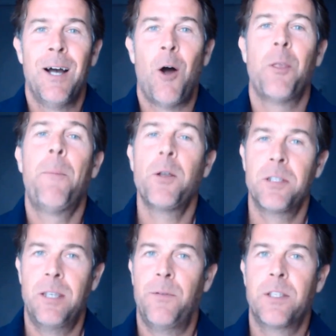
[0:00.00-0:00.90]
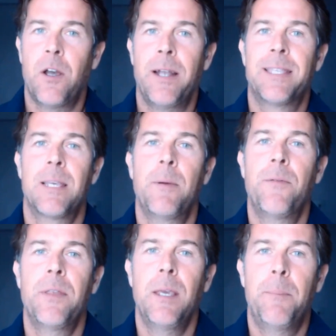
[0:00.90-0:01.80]
On the positive side, some
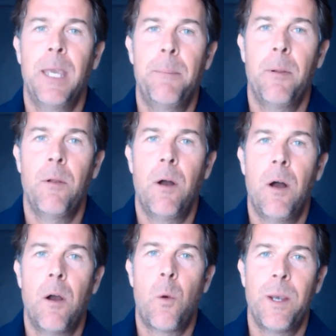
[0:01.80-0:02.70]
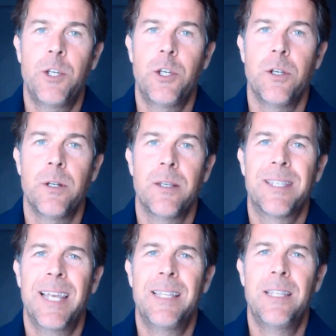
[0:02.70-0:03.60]
of the people questioned
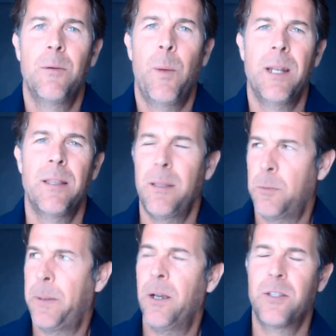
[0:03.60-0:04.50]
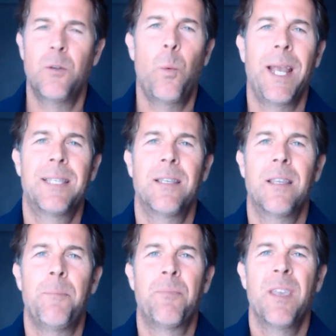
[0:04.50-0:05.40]
said that when this person winked
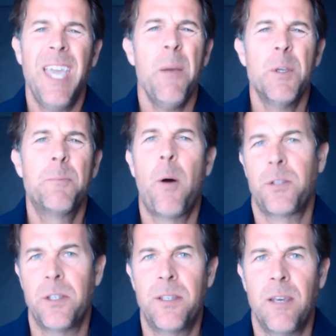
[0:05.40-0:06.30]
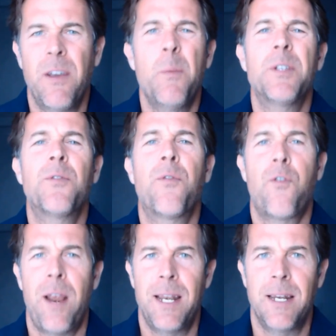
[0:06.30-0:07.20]
at them, it was positive, it was
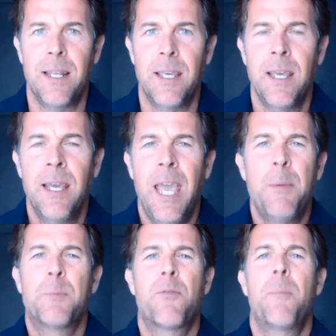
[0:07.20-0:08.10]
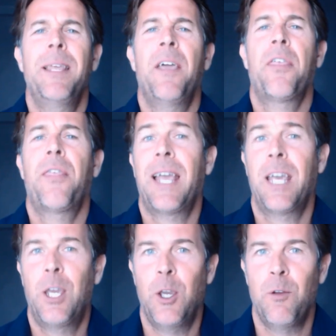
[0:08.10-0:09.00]
friendly, it was probably a
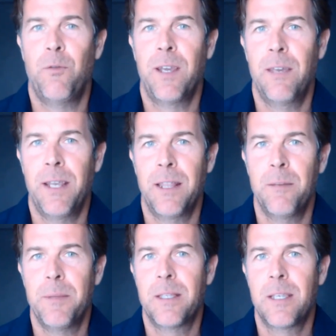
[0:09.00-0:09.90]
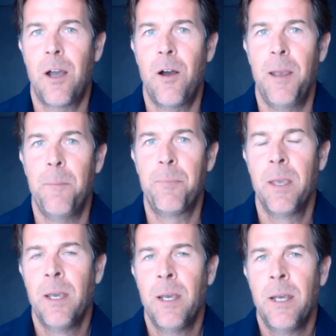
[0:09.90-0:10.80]
thank you for giving them the time.
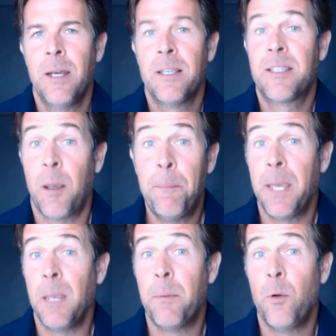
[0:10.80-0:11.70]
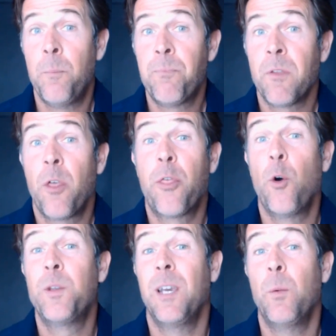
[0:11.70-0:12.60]
Some people
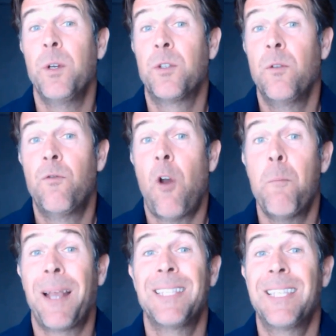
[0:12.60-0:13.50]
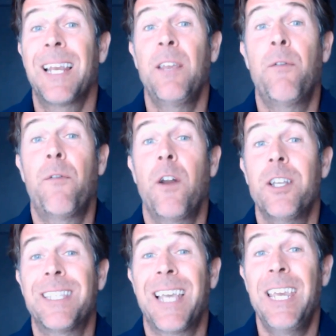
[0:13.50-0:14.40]
thought it was romantically
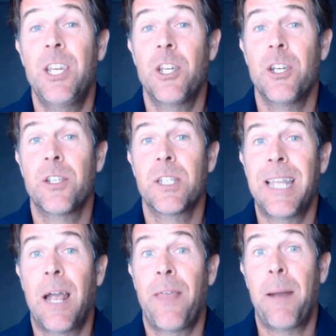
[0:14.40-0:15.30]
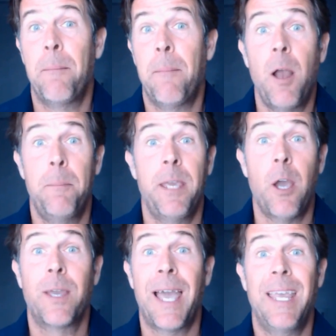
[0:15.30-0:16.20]
flirtatious. Now, that might
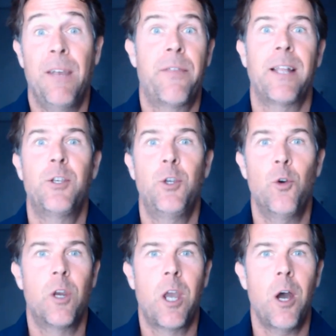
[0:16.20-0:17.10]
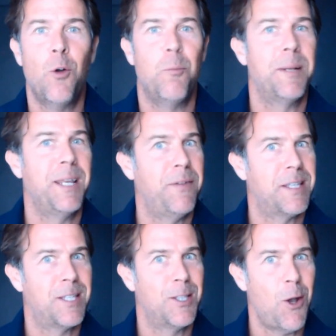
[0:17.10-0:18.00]
be okay if that's your goal, but if
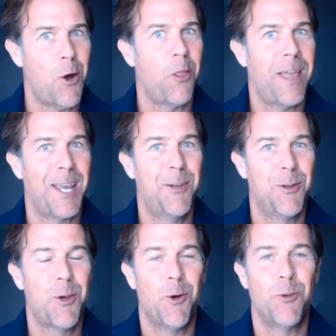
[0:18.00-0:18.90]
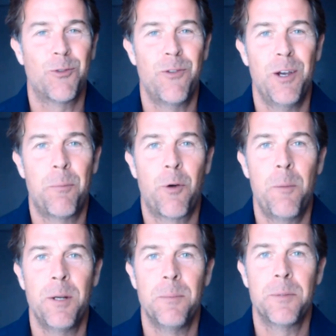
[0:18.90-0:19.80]
it's not, that could cause real
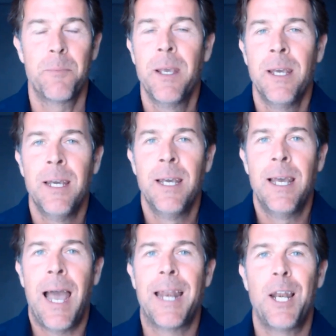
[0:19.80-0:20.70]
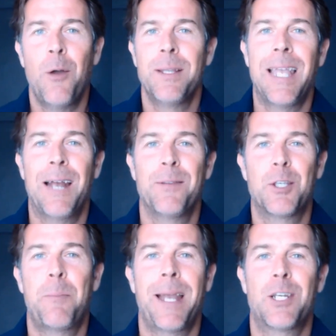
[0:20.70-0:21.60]
problems. And lower down
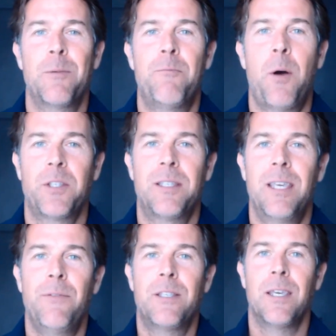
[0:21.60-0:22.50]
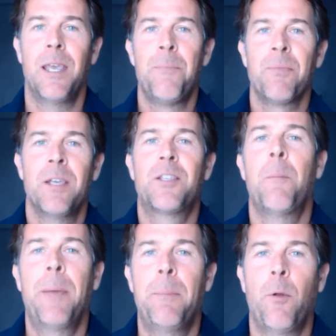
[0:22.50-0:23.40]
the spectrum of positivity,
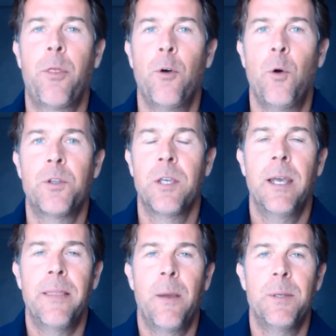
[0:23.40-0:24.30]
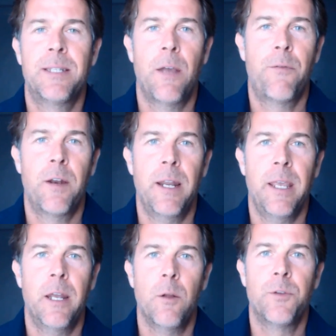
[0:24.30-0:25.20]
some people thought there was
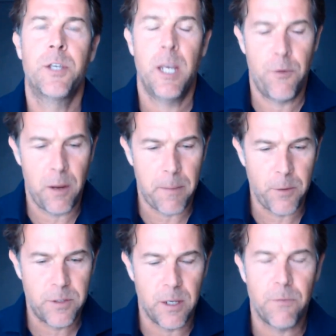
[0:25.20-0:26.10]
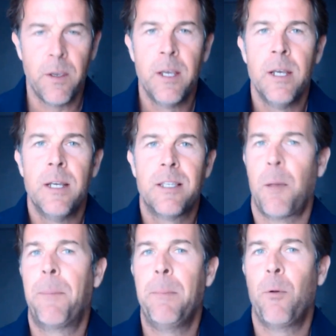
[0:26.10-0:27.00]
definitely an ulterior motive.
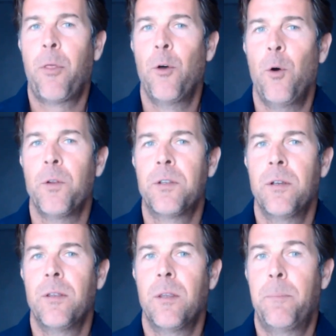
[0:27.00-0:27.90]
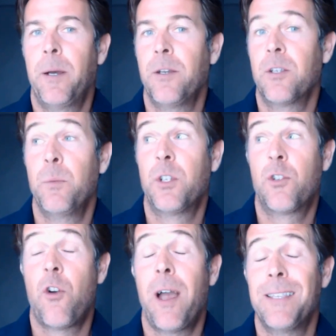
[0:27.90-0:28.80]
Some people thought the person was
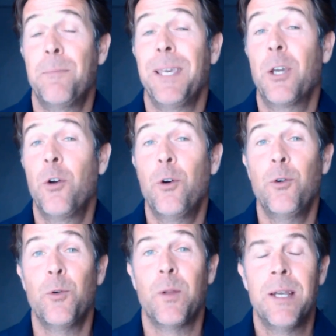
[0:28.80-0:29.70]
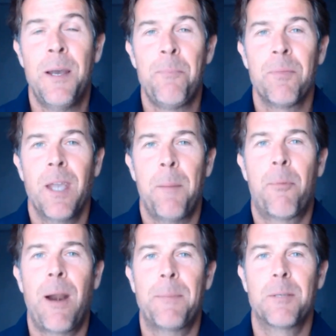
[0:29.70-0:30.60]
trying to be cool. And
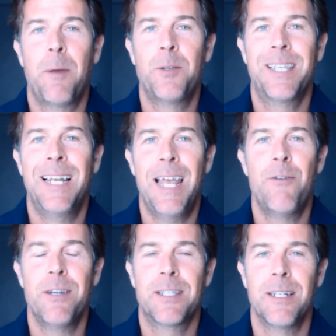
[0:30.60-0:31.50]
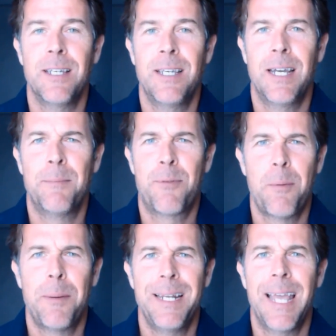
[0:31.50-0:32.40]
perhaps most hilariously, and
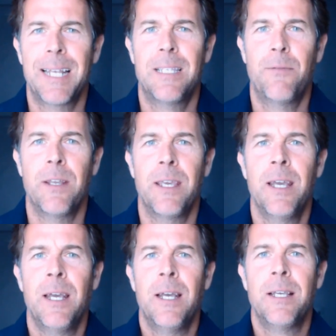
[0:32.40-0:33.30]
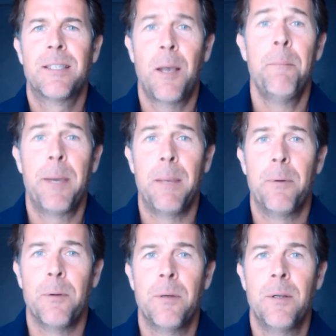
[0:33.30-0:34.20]
probably negatively, some
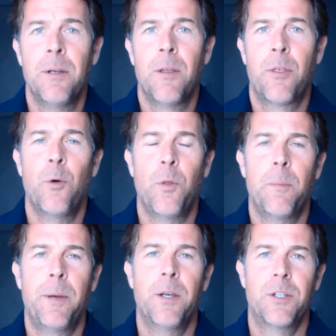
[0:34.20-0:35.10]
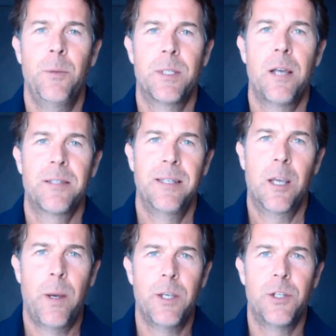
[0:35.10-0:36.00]
people thought the person who was asking
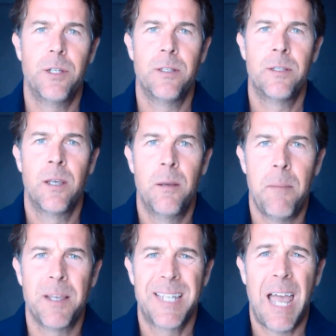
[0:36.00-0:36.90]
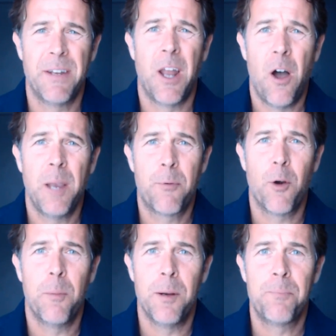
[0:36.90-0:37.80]
the questions must have an eye
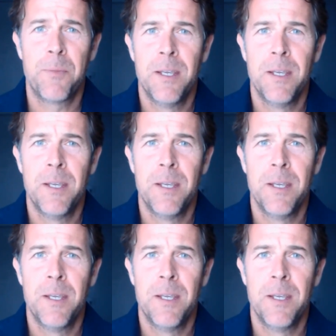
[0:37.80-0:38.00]
problem.